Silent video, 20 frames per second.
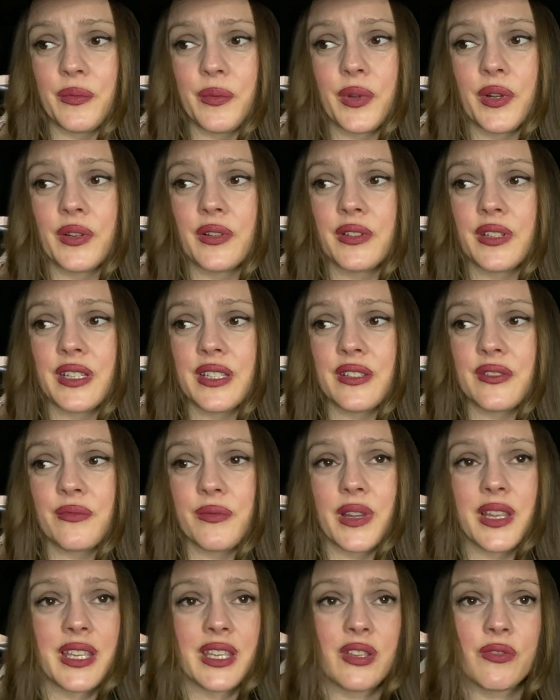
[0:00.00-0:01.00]
one is
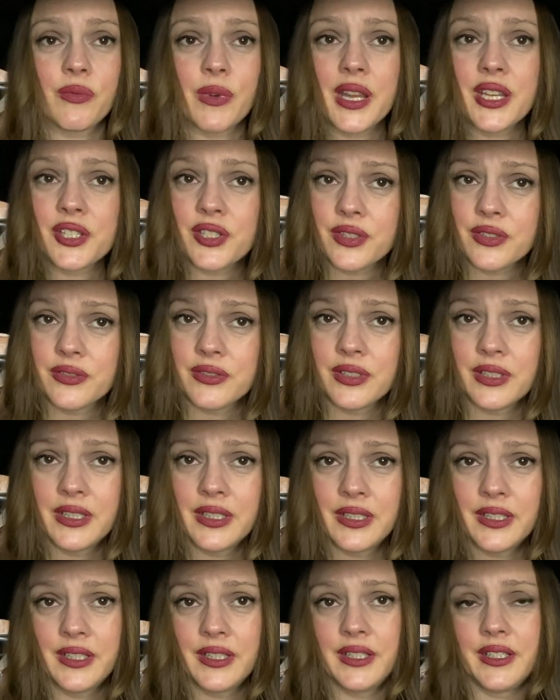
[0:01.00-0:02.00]
Reiki Rachel.
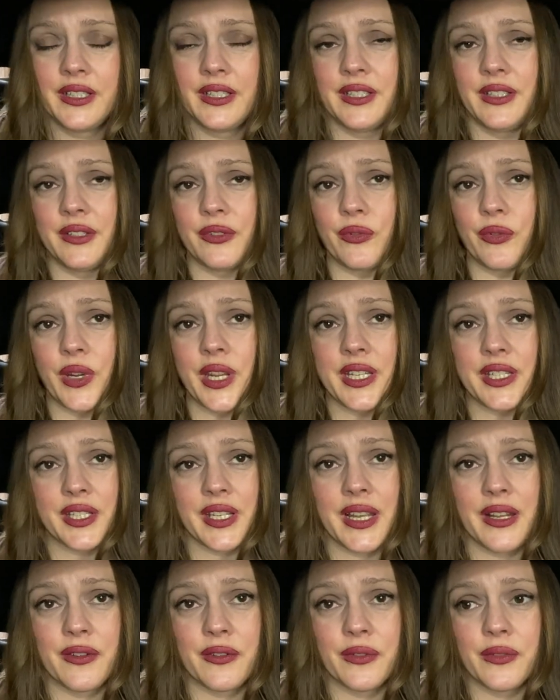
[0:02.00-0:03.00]
Great
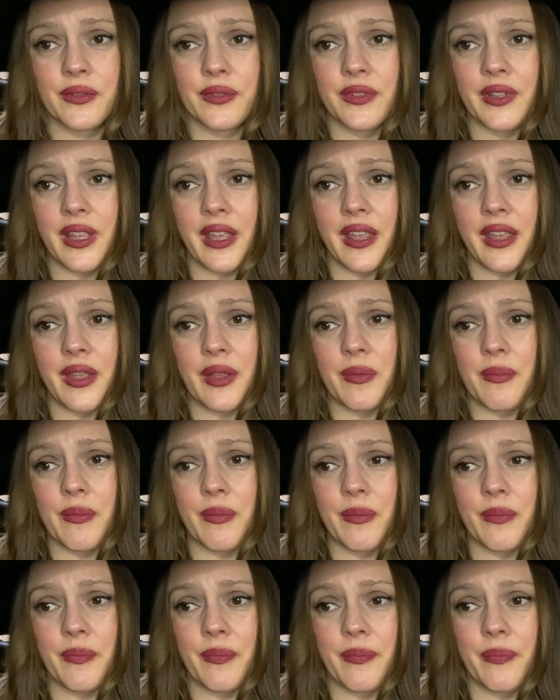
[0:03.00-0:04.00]
channel. I